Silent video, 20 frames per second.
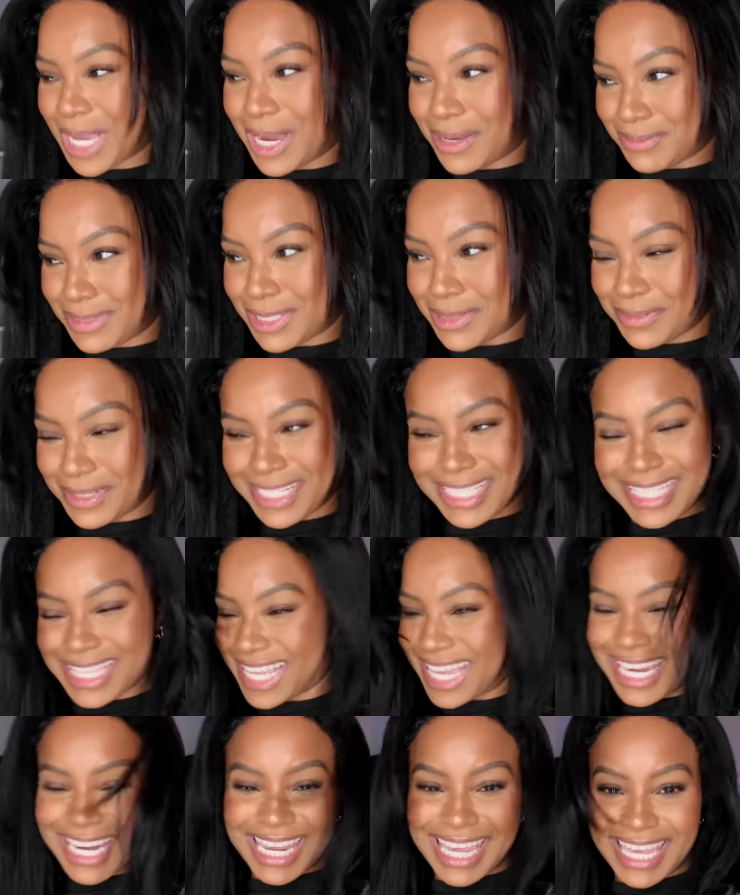I'm so
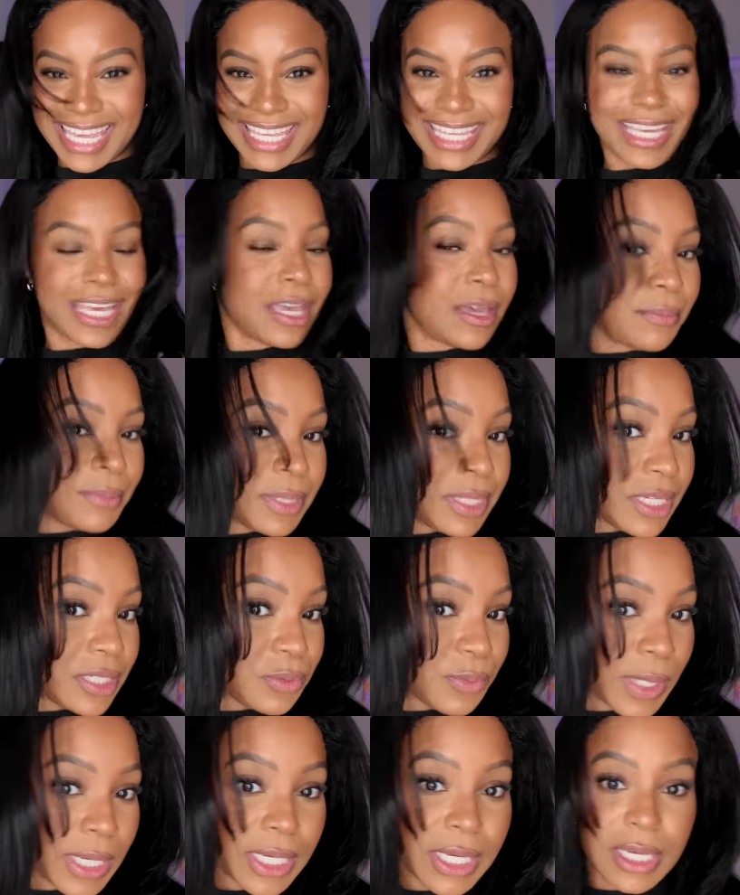excited. But
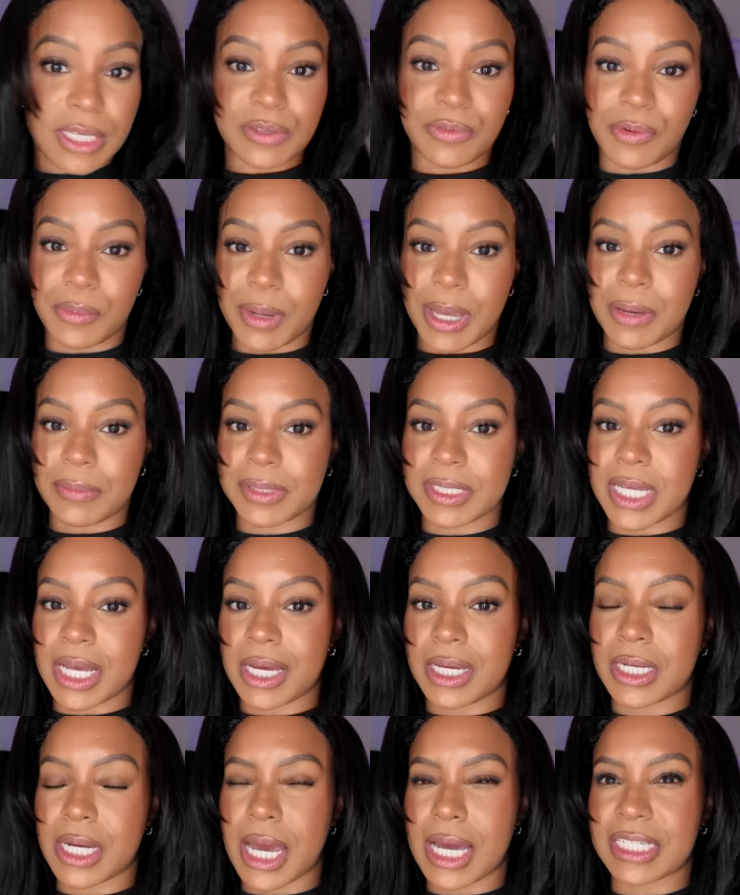this wig is from Amazon.